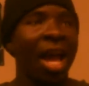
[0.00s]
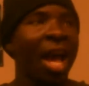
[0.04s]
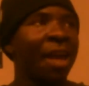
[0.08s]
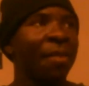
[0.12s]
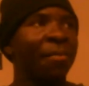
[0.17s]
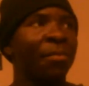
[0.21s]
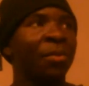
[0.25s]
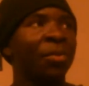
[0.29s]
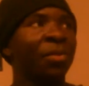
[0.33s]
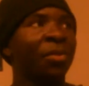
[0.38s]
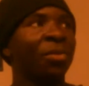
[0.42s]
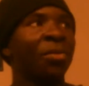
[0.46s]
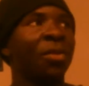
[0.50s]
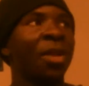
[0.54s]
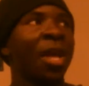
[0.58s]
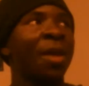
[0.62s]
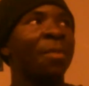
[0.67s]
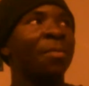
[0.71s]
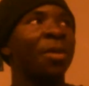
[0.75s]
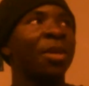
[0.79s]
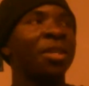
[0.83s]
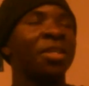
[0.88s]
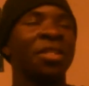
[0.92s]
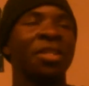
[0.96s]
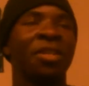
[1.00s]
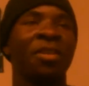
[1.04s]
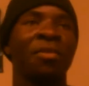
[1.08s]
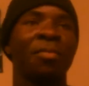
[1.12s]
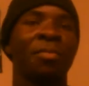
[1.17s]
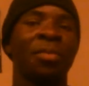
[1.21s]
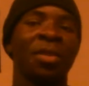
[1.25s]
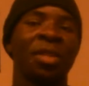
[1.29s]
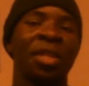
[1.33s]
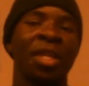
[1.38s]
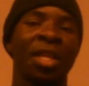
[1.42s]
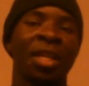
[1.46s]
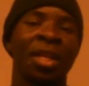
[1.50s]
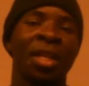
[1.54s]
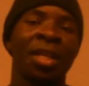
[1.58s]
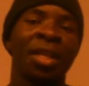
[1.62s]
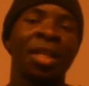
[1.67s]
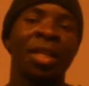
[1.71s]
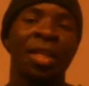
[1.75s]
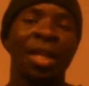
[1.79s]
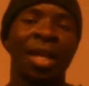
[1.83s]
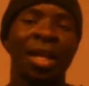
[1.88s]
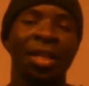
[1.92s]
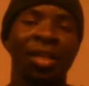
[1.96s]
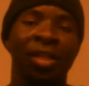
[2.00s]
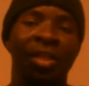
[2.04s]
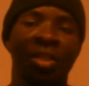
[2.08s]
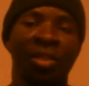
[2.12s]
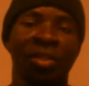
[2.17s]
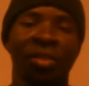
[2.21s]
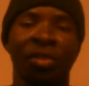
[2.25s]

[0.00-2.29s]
I've been through that myself, but then that